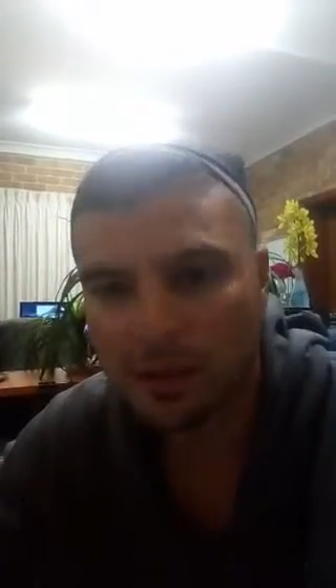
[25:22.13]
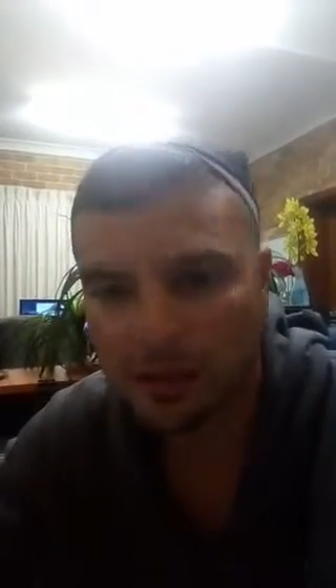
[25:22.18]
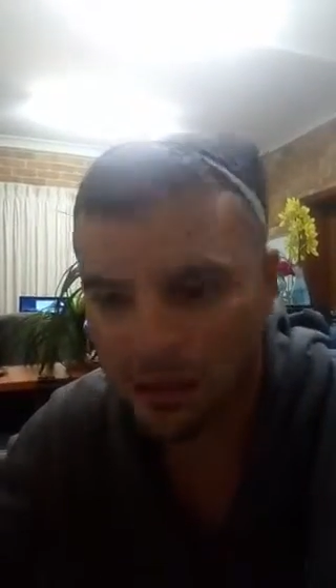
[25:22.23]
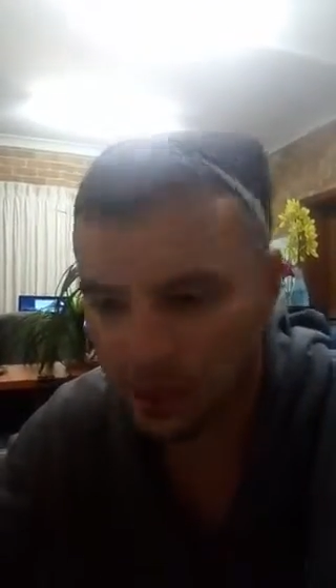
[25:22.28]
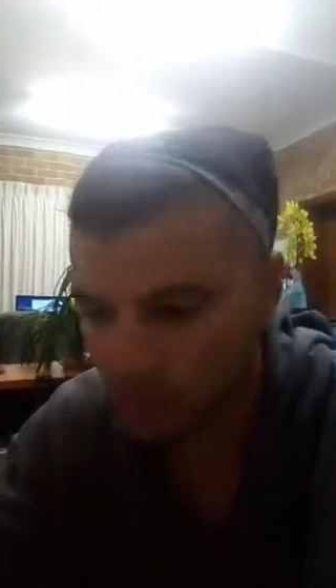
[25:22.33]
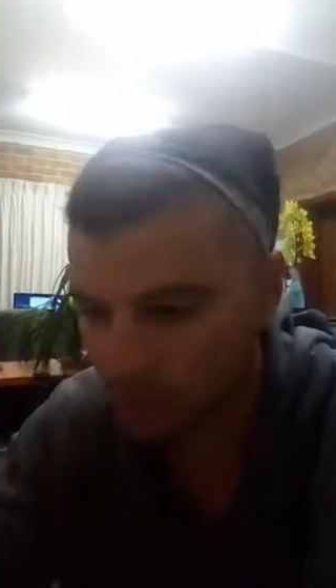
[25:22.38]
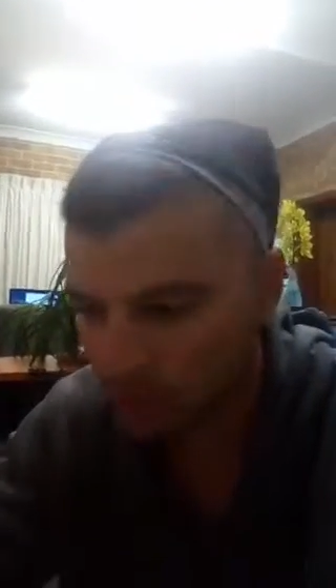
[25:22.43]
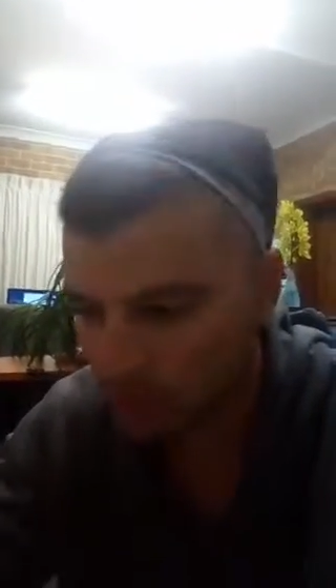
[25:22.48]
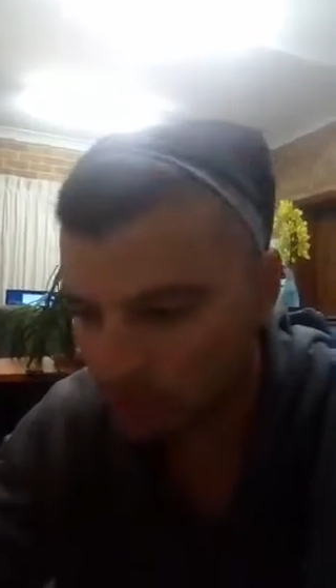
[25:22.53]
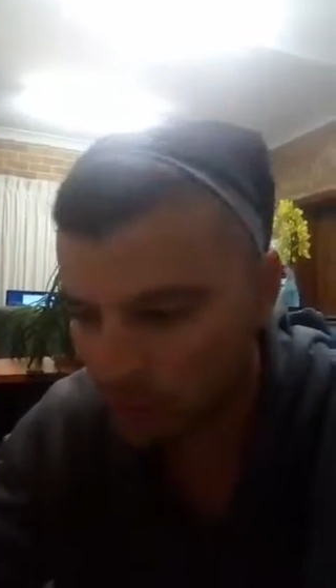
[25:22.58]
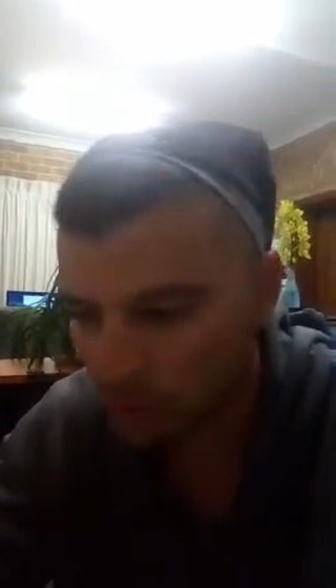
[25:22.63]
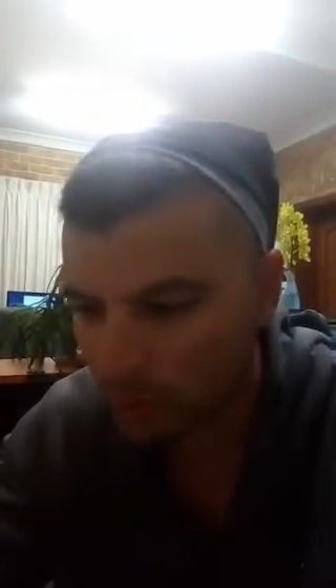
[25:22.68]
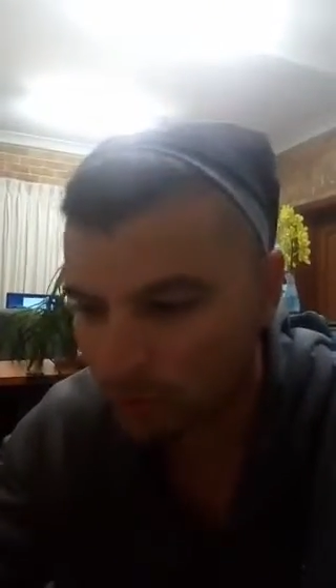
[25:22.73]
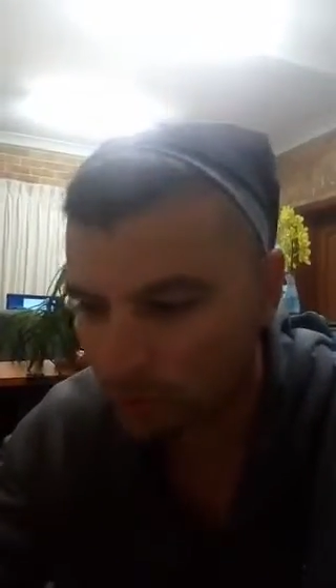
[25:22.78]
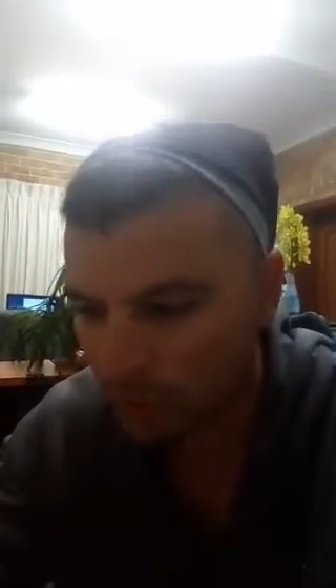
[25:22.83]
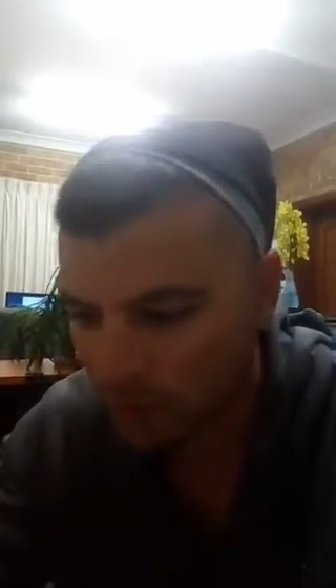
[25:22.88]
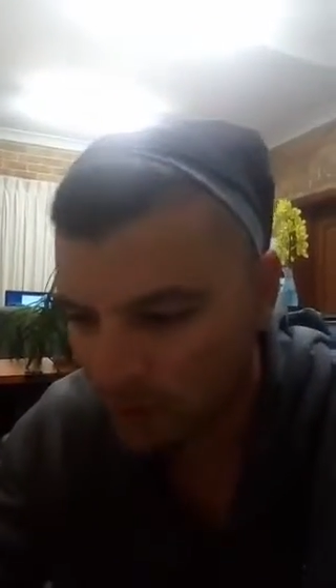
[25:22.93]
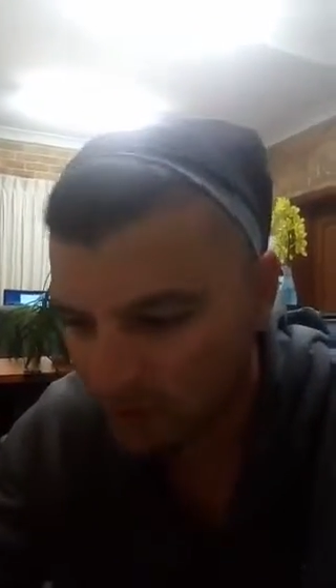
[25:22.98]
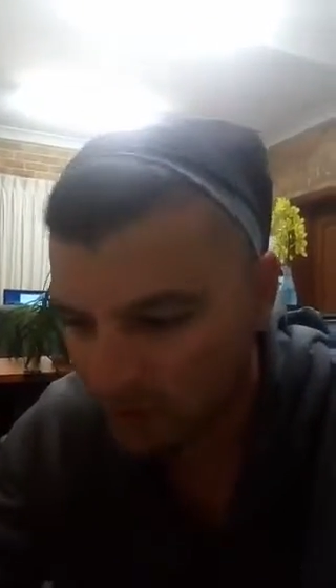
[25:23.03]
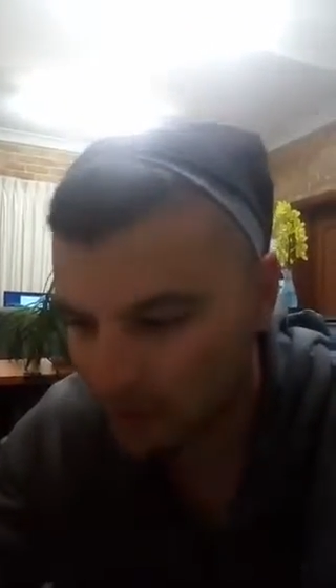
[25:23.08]
It's so
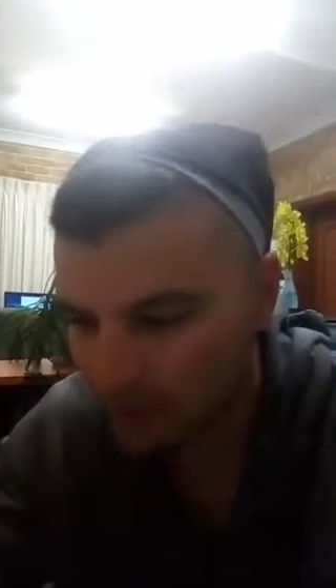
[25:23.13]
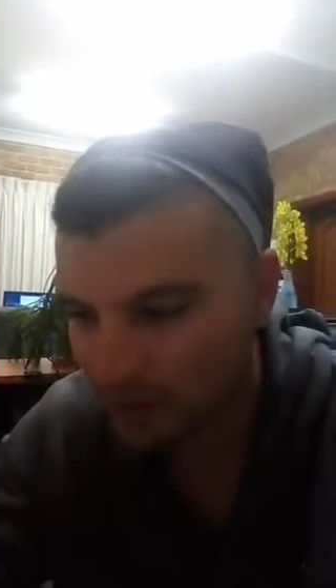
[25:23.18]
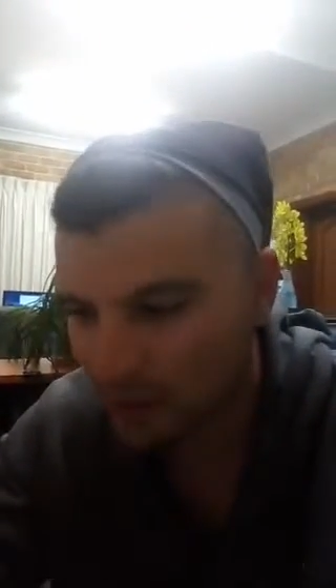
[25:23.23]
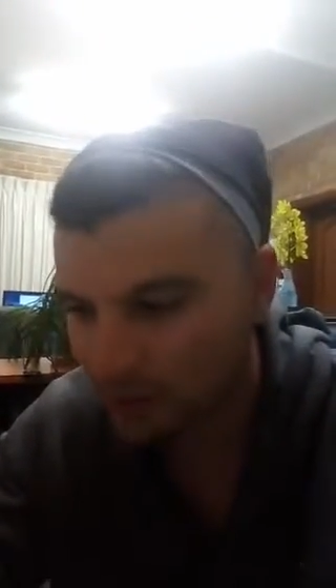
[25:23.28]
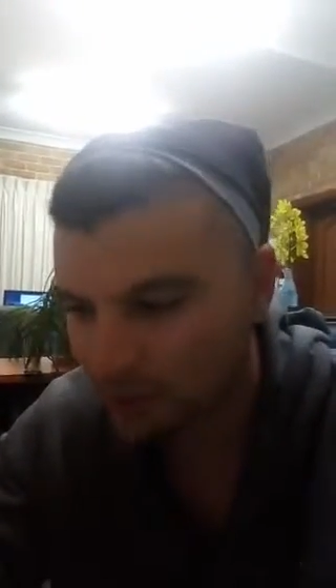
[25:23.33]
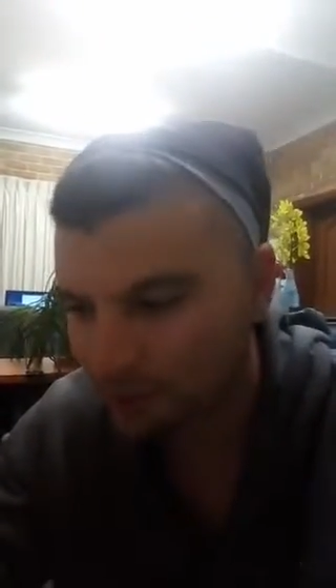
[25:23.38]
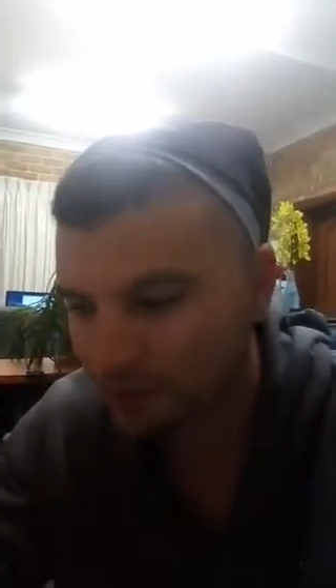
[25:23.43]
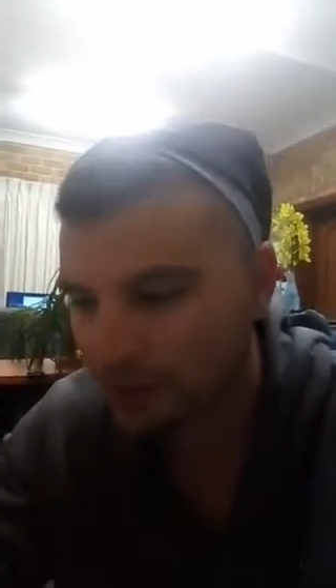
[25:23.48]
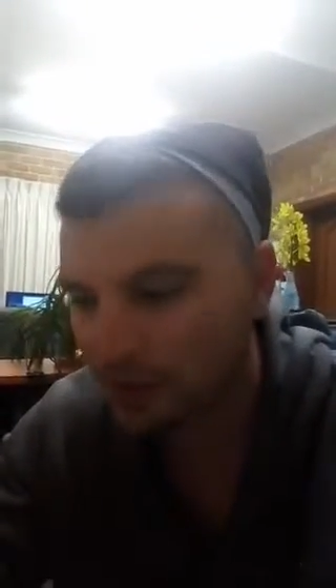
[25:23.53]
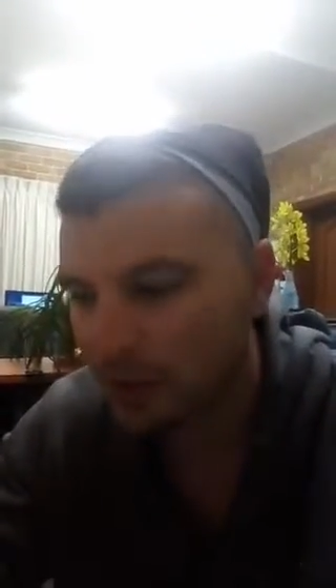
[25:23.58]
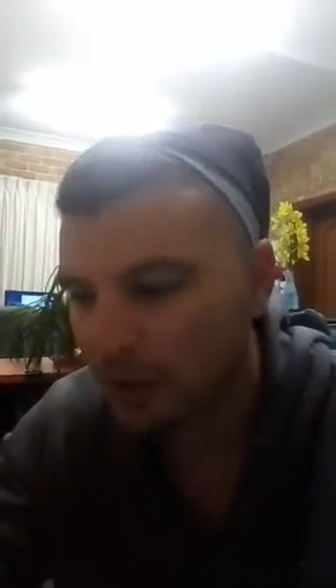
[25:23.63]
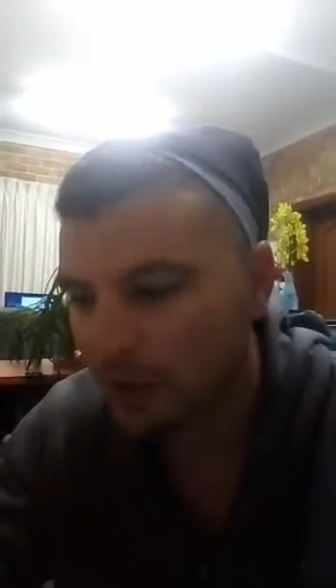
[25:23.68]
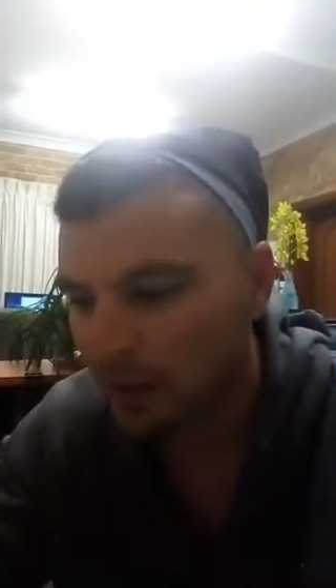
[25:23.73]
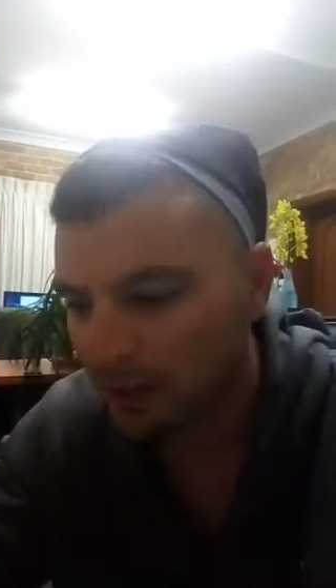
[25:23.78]
small, but it's enough